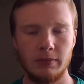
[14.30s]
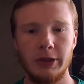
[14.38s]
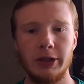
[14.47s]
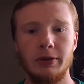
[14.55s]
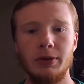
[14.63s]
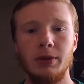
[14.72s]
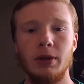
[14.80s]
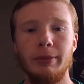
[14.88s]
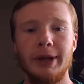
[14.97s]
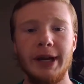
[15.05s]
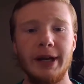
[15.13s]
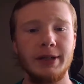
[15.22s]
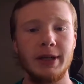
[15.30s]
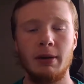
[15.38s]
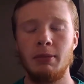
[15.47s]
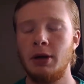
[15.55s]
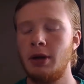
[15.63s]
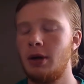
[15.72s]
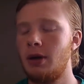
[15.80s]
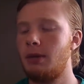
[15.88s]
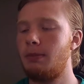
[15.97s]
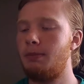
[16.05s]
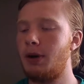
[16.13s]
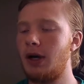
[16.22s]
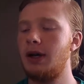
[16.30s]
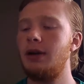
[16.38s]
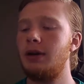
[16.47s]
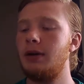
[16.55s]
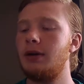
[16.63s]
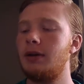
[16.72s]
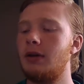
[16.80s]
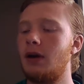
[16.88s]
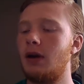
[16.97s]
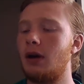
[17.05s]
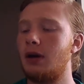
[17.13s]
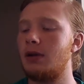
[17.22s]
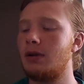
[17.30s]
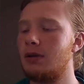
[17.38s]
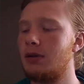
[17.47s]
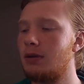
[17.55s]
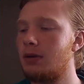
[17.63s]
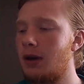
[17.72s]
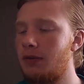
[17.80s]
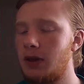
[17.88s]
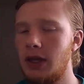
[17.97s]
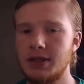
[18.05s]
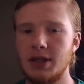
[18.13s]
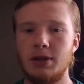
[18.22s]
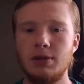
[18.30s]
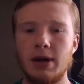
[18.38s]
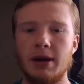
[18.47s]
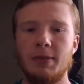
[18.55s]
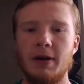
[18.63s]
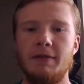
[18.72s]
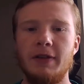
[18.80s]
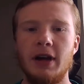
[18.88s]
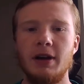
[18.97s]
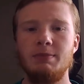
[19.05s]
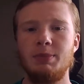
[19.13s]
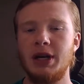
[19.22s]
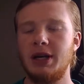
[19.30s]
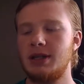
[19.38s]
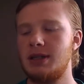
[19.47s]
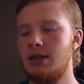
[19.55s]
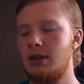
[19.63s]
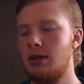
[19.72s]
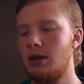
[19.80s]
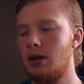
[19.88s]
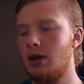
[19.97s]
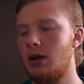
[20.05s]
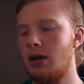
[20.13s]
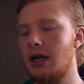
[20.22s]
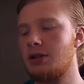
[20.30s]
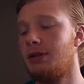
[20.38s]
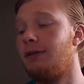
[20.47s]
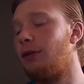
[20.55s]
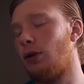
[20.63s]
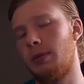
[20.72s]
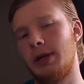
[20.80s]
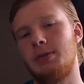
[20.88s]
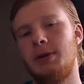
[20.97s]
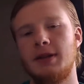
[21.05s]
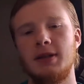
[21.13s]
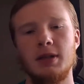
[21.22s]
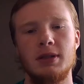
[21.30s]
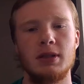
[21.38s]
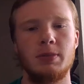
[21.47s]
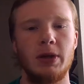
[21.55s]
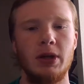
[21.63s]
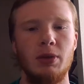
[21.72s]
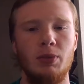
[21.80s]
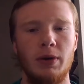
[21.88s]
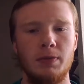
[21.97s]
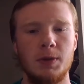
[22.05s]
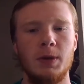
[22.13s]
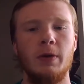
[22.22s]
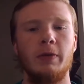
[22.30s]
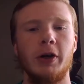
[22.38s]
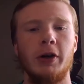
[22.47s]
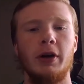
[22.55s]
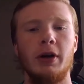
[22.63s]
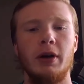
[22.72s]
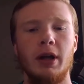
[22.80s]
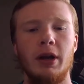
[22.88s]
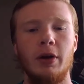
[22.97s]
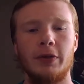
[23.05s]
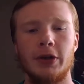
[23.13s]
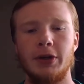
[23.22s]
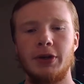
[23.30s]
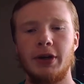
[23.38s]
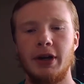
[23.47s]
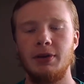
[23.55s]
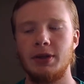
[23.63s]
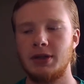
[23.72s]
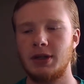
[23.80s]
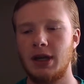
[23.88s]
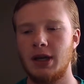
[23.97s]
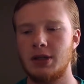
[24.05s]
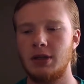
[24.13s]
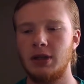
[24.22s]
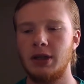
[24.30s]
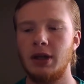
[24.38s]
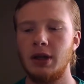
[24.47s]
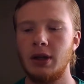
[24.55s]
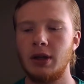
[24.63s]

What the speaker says: do a little bit ahead of time. But nevertheless, I do have my four best picks against the spread, and then one of them's an over under. I do this occasionally.